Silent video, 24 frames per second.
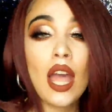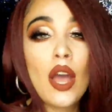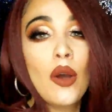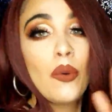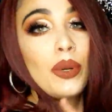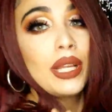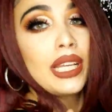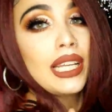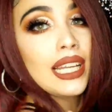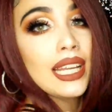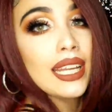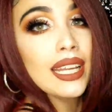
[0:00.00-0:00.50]

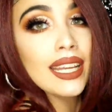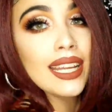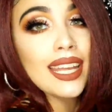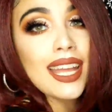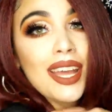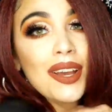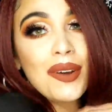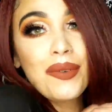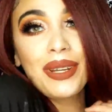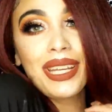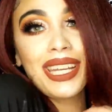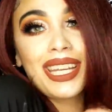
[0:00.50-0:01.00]
We lit.
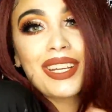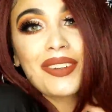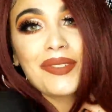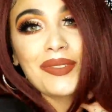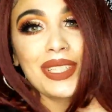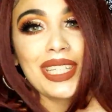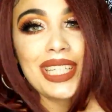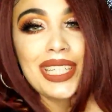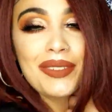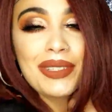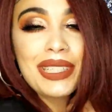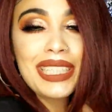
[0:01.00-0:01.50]
We
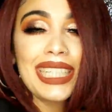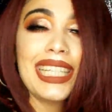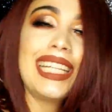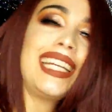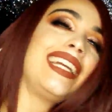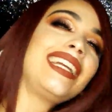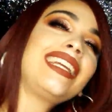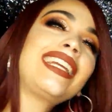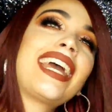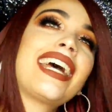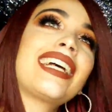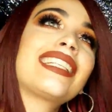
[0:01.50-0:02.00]

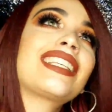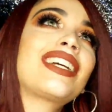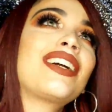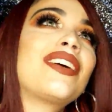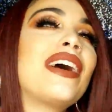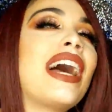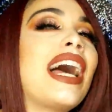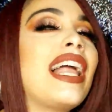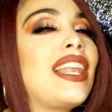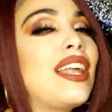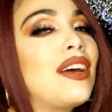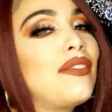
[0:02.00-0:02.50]
lit. Yes,
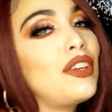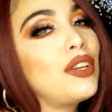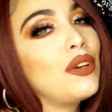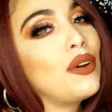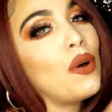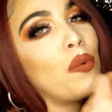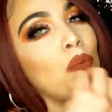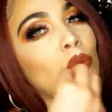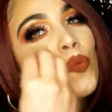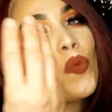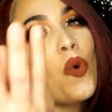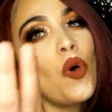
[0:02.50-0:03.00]
girl. I love you
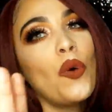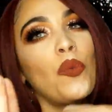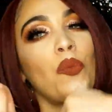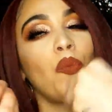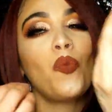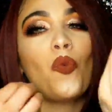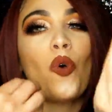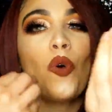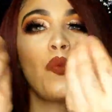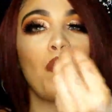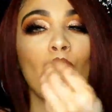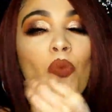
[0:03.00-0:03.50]
all. Mwah,
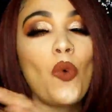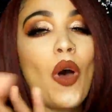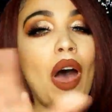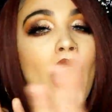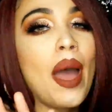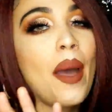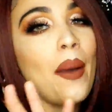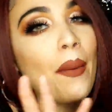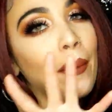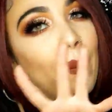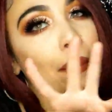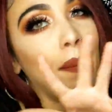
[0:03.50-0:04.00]
mwah,
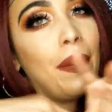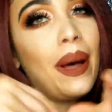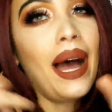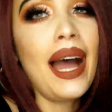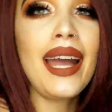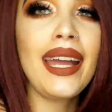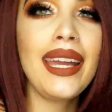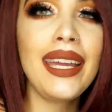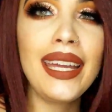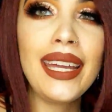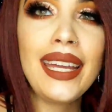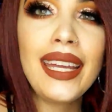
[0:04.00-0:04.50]
mwah.
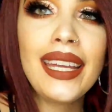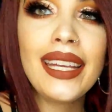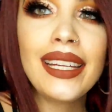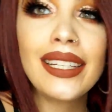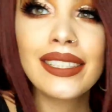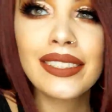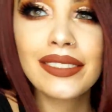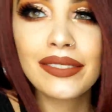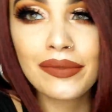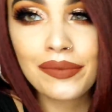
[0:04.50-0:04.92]
Bye.